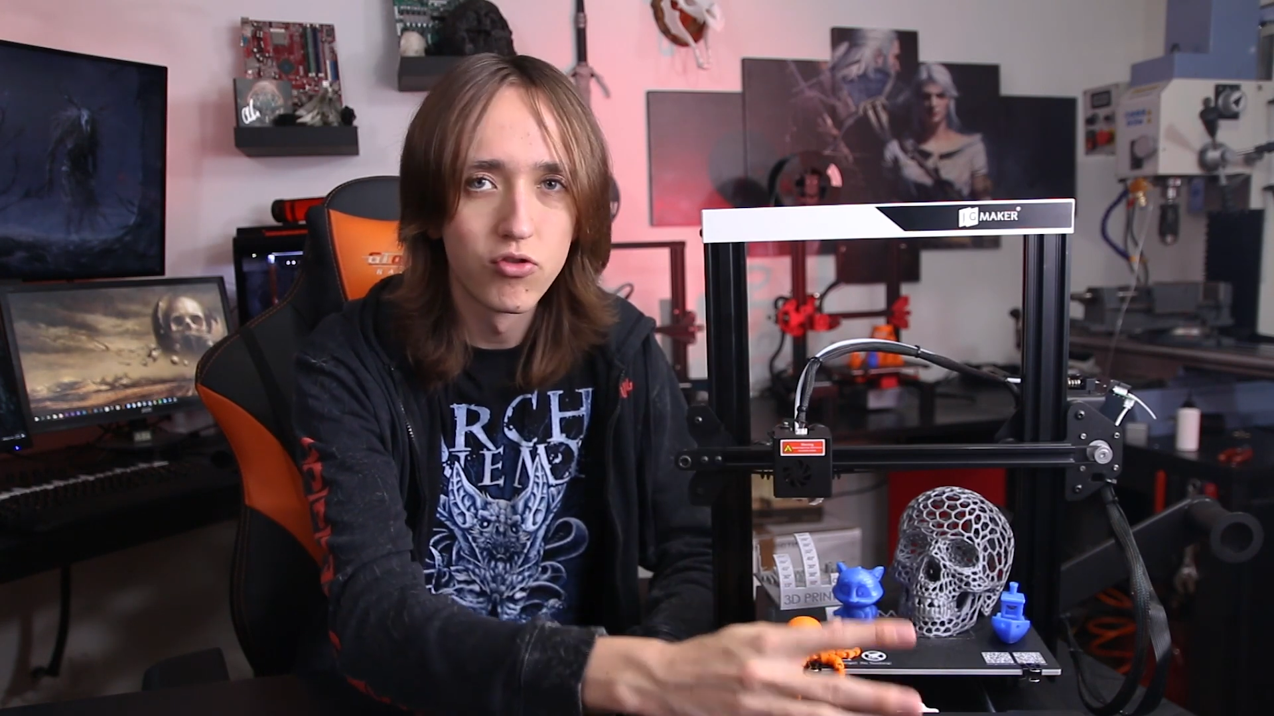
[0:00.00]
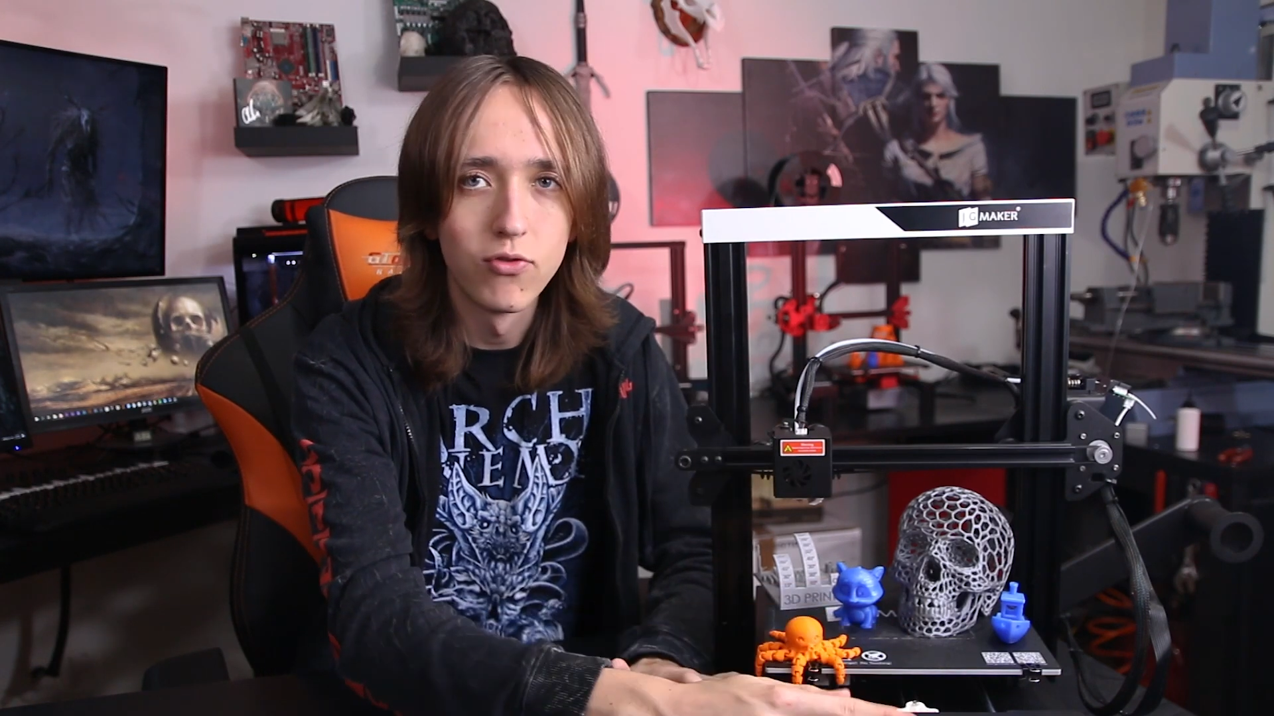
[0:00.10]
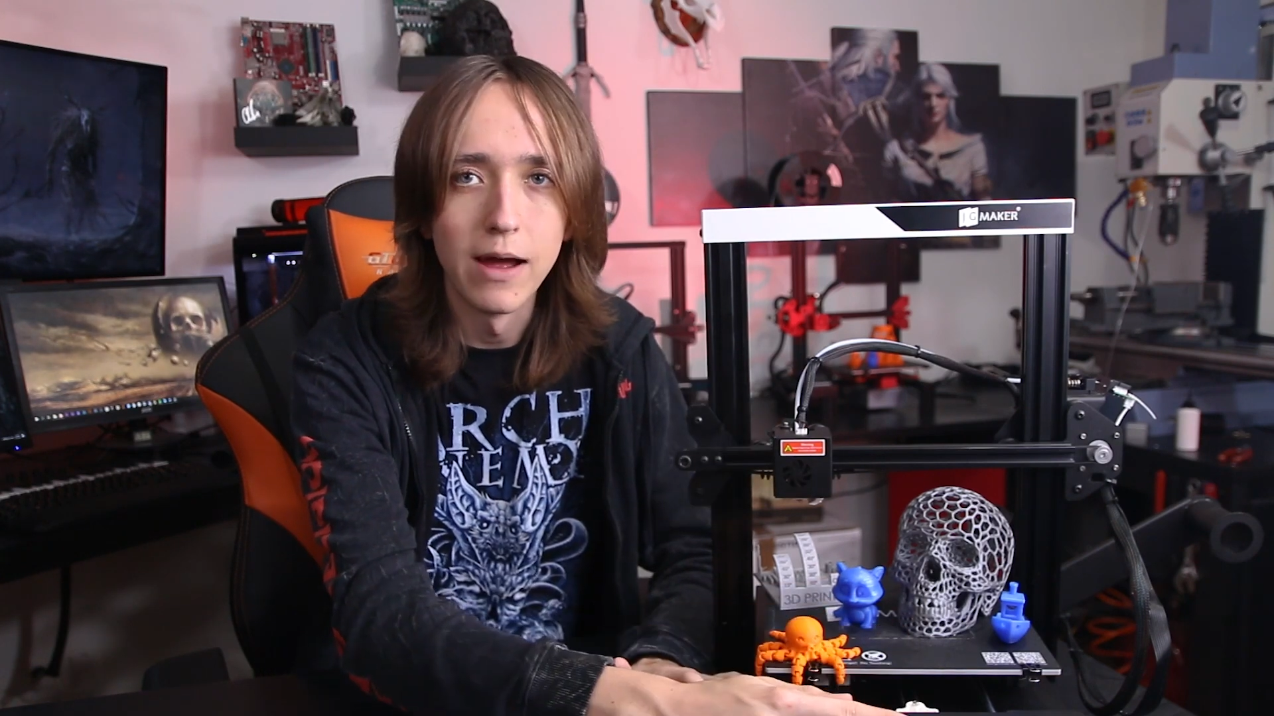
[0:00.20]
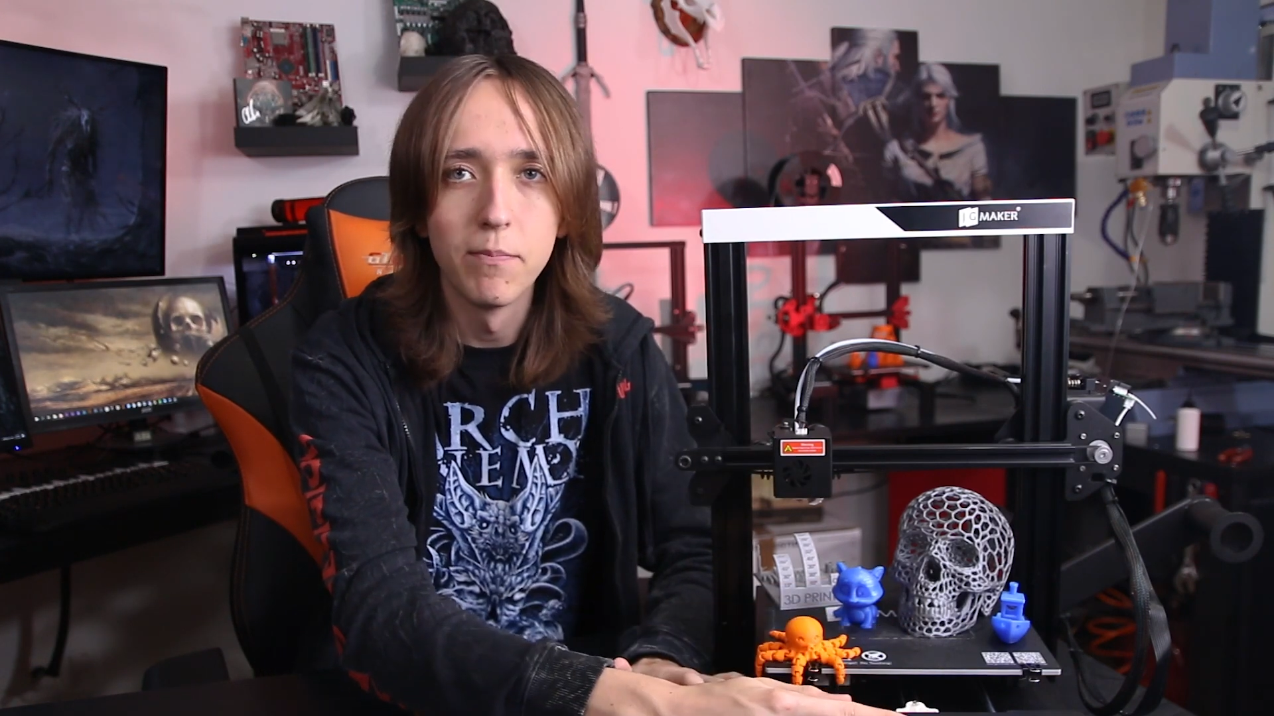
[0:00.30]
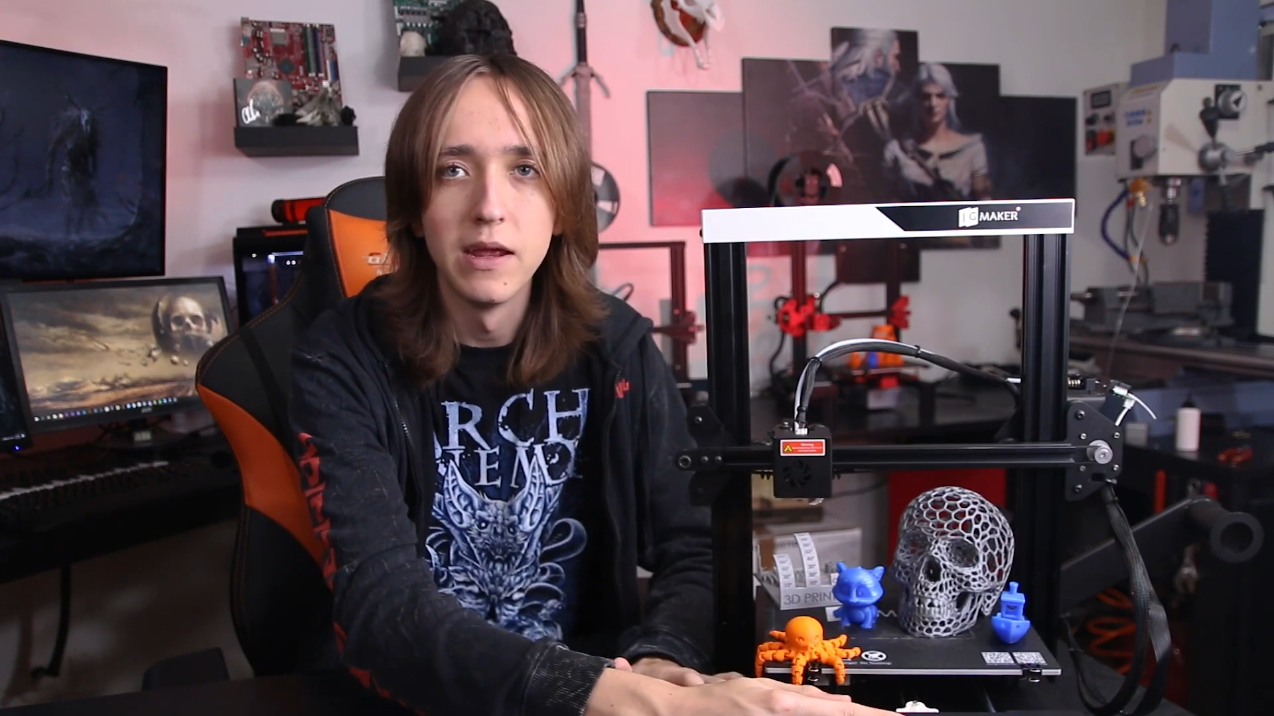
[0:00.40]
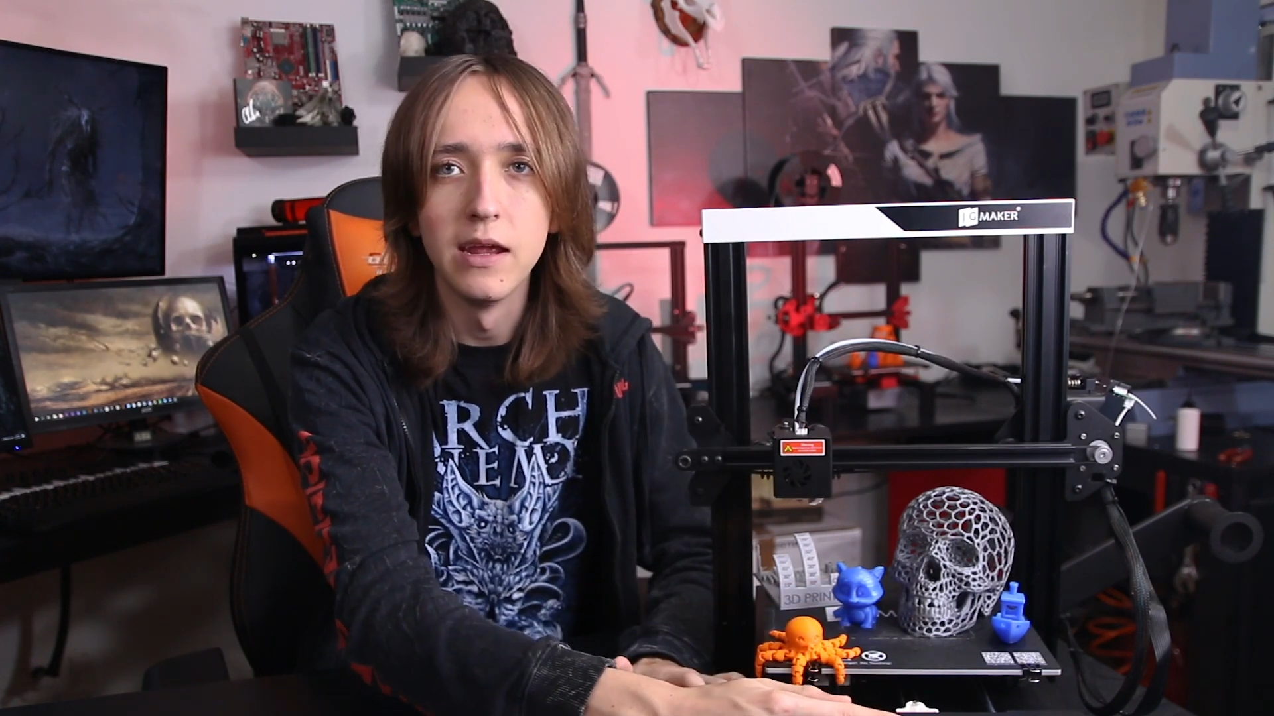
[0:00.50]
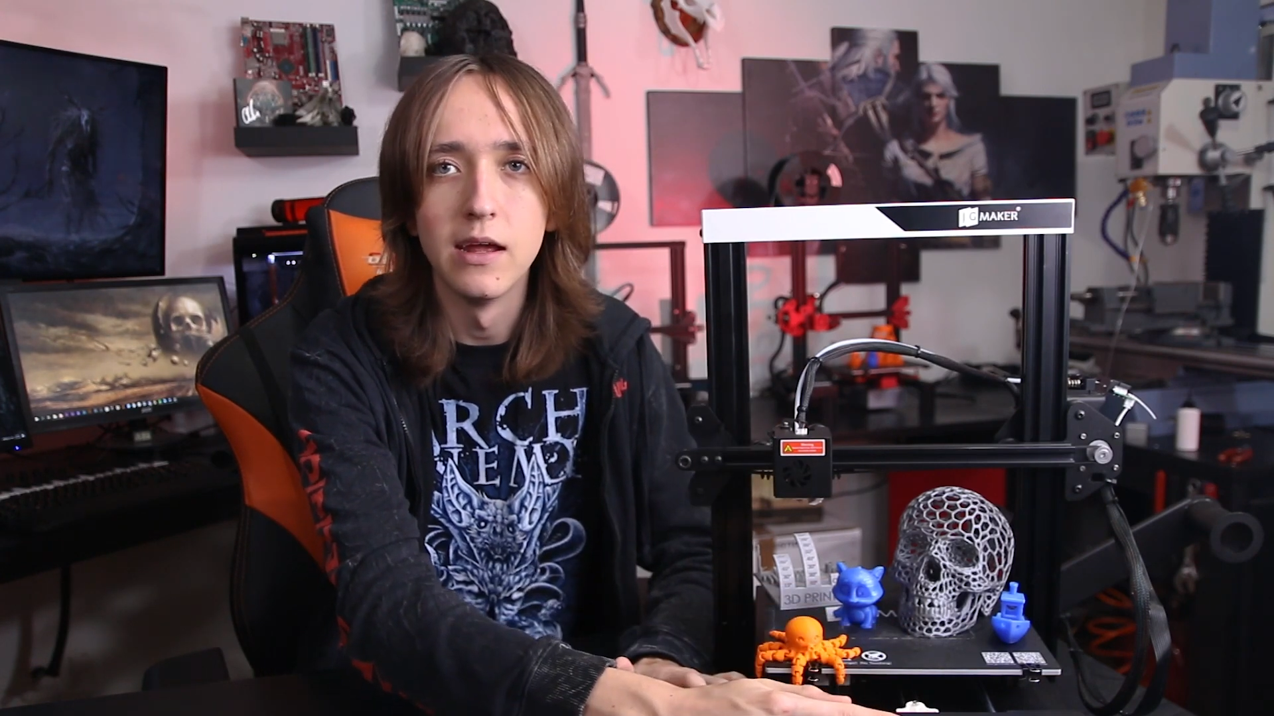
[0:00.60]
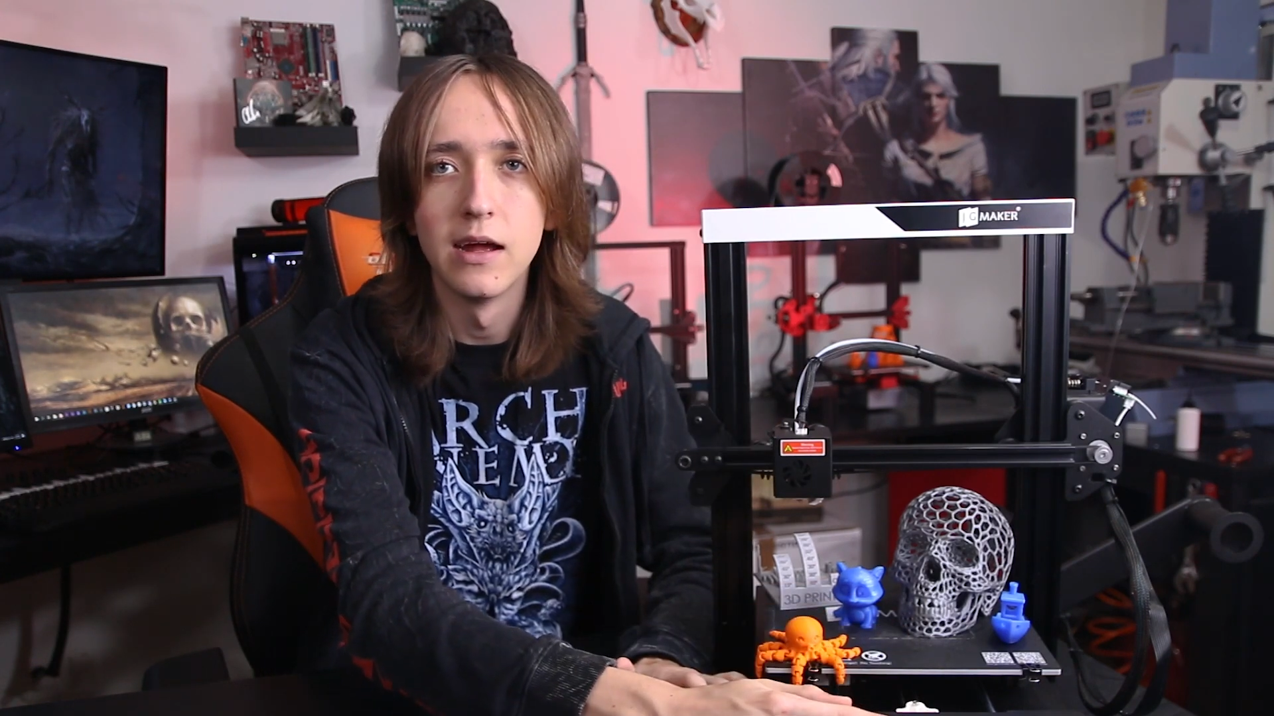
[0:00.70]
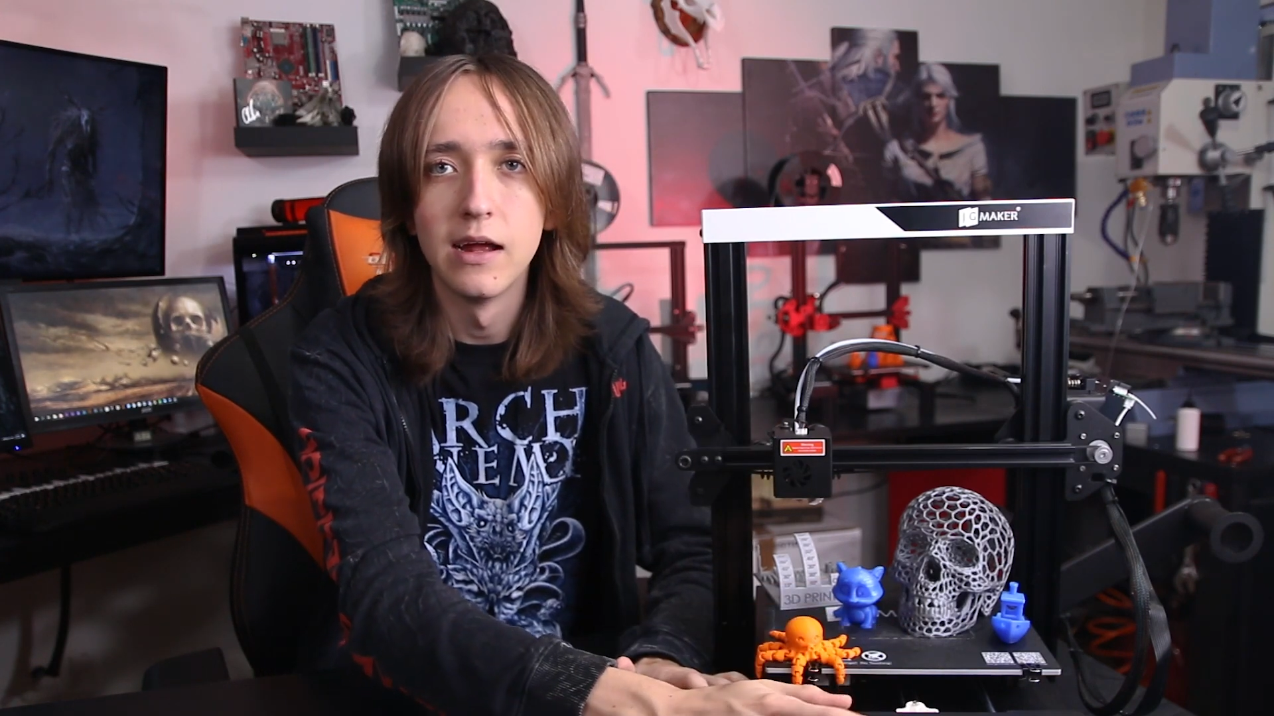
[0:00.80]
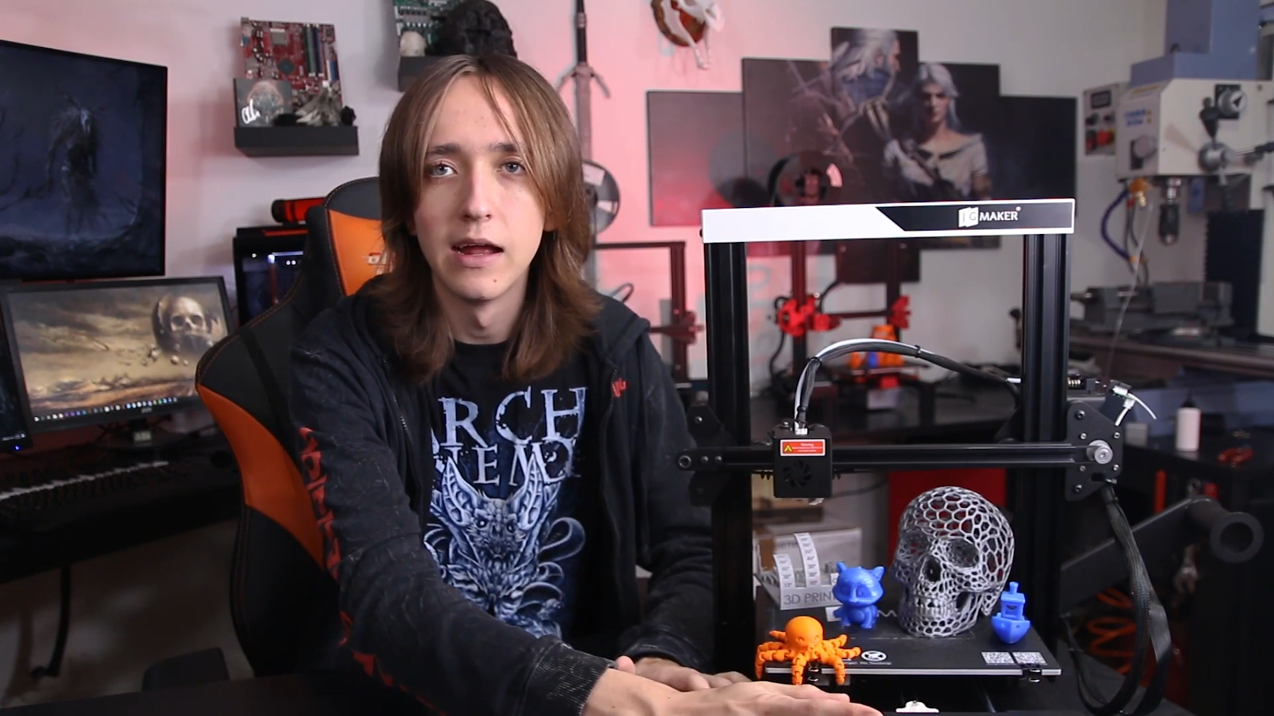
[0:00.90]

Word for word: crappy